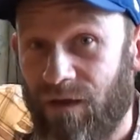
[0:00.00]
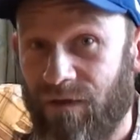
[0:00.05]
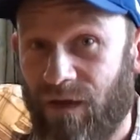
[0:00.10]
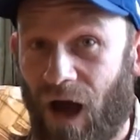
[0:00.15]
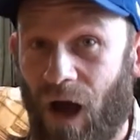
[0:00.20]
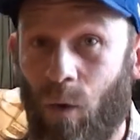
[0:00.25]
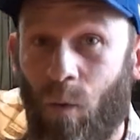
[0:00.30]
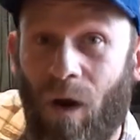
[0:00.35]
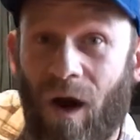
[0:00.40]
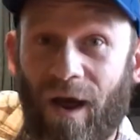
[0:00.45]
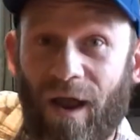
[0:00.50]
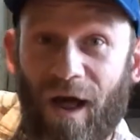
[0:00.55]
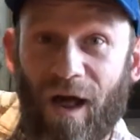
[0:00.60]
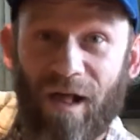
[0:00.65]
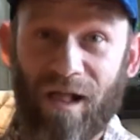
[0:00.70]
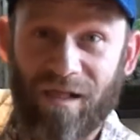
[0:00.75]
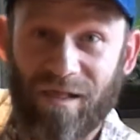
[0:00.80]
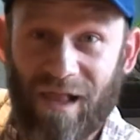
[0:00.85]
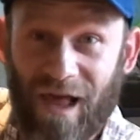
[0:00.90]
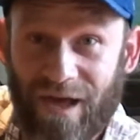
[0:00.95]
I want
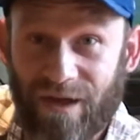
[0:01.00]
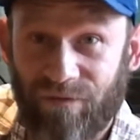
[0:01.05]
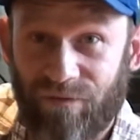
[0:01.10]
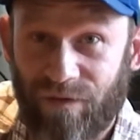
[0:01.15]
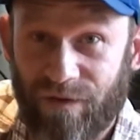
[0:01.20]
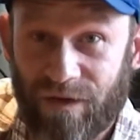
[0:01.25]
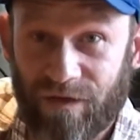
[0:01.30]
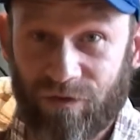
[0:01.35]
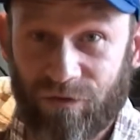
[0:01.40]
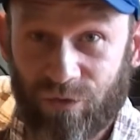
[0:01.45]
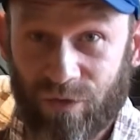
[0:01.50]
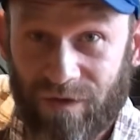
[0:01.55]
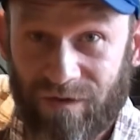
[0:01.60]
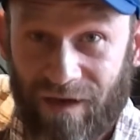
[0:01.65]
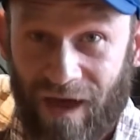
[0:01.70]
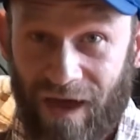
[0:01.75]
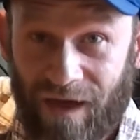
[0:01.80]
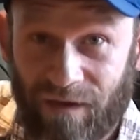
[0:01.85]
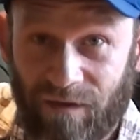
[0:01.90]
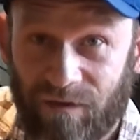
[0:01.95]
a light for these 3
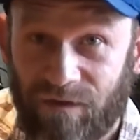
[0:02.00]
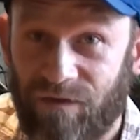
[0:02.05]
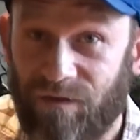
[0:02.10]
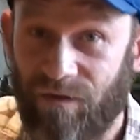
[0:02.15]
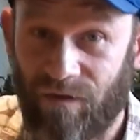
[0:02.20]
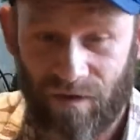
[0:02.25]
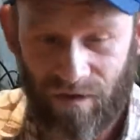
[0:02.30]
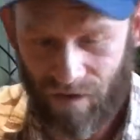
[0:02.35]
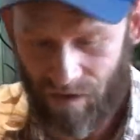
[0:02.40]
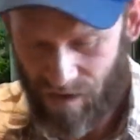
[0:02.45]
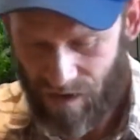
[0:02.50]
tanks.